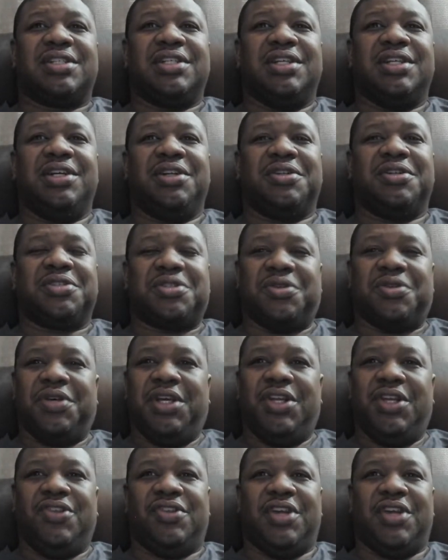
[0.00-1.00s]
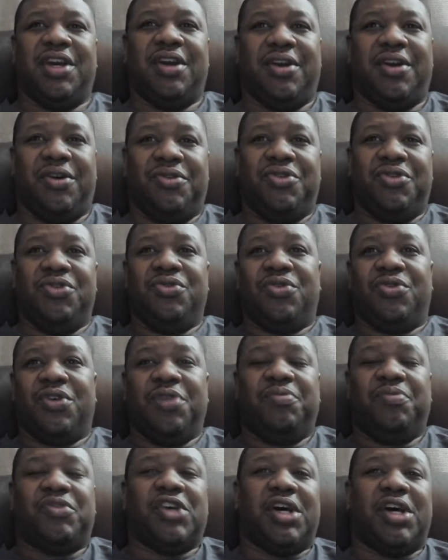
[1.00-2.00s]
So he's there on New
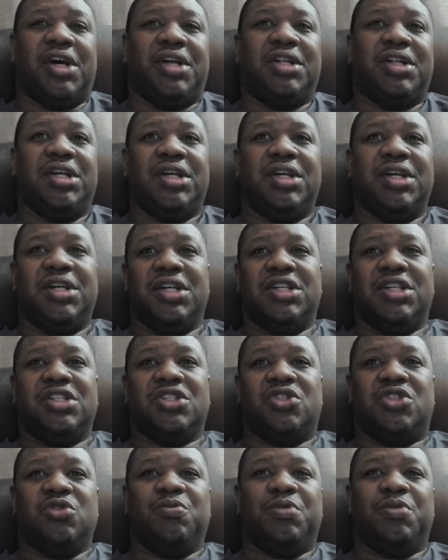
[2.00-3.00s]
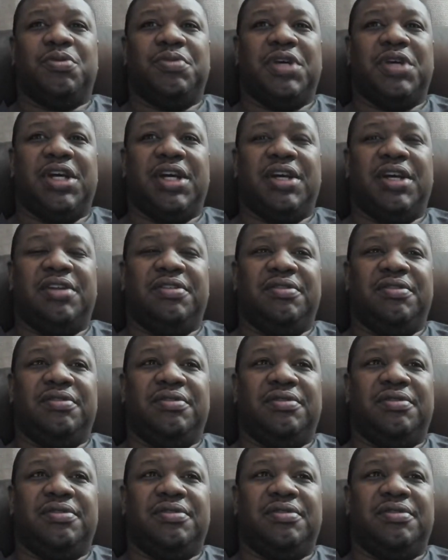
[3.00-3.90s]
Krypton. Superman,